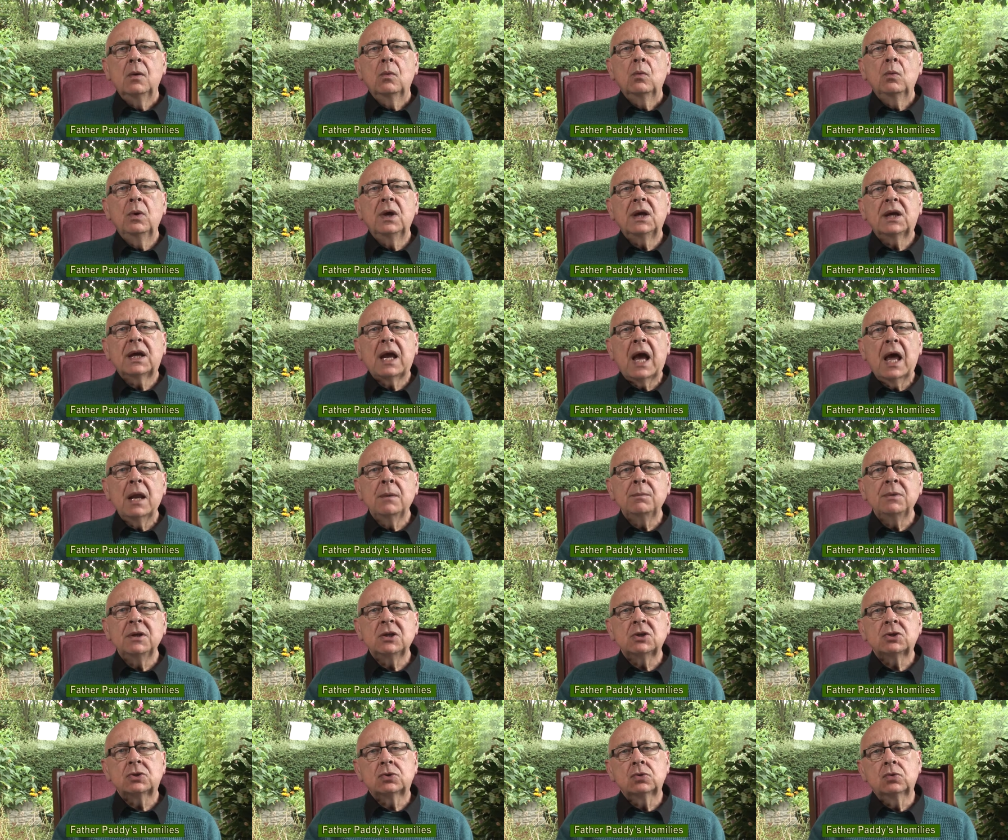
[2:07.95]
We can
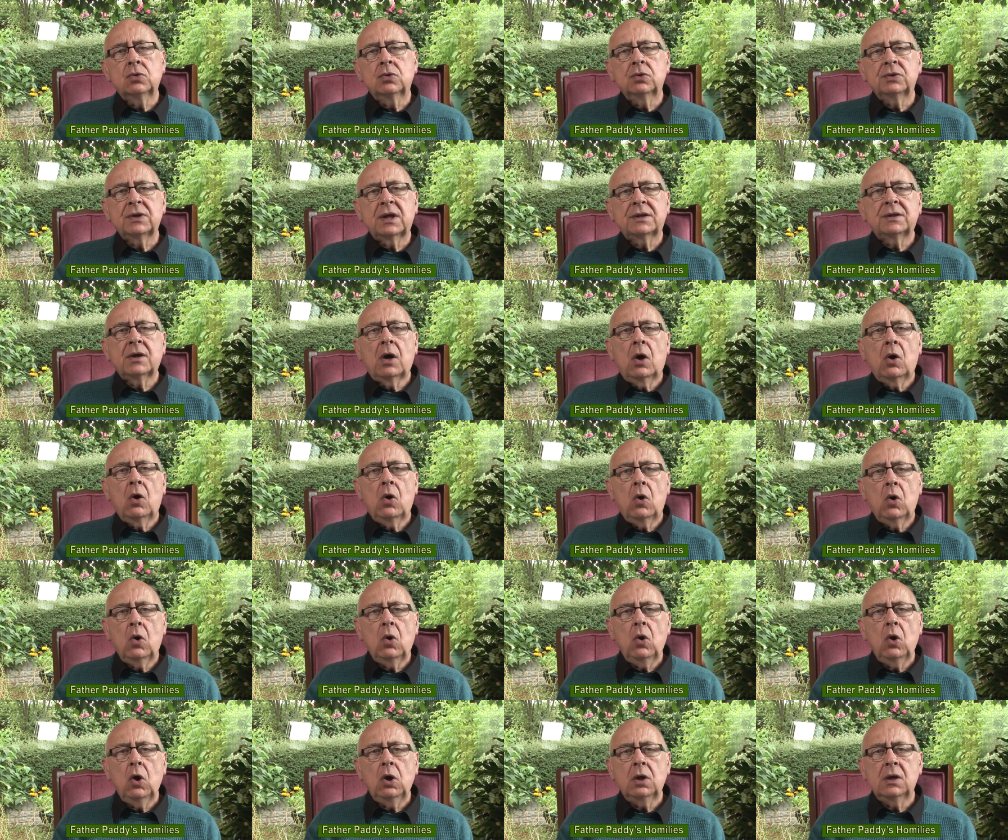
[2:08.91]
be sure that the
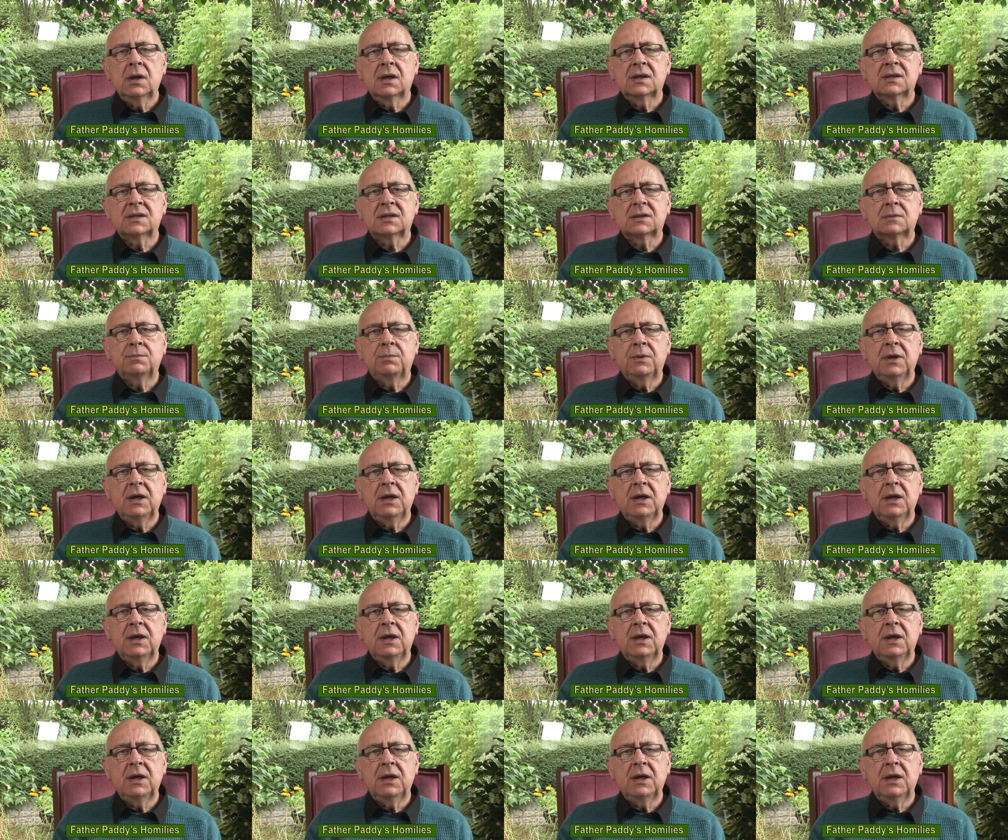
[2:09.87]
holiest